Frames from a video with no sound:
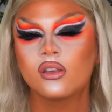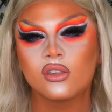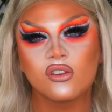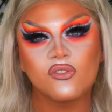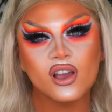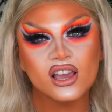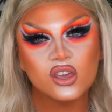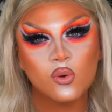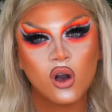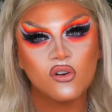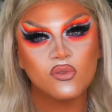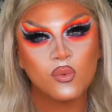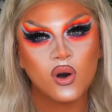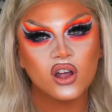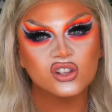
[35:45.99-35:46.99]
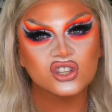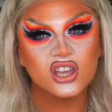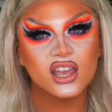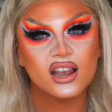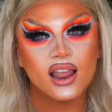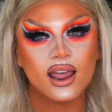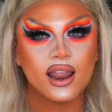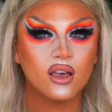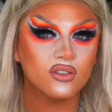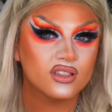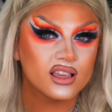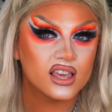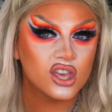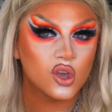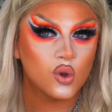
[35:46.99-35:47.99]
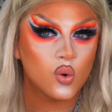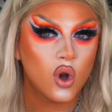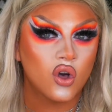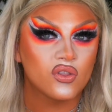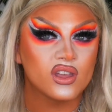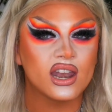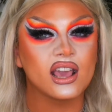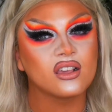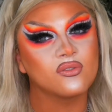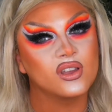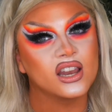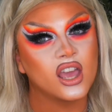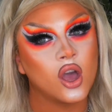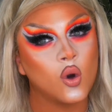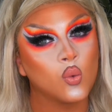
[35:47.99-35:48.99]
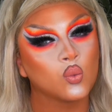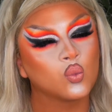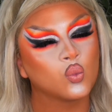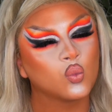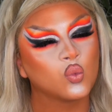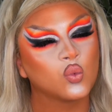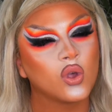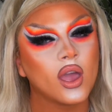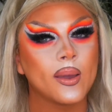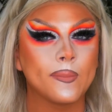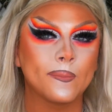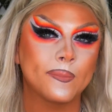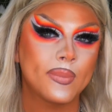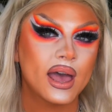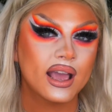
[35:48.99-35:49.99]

So thank you all for watching, and I'll see you on the next video. Bye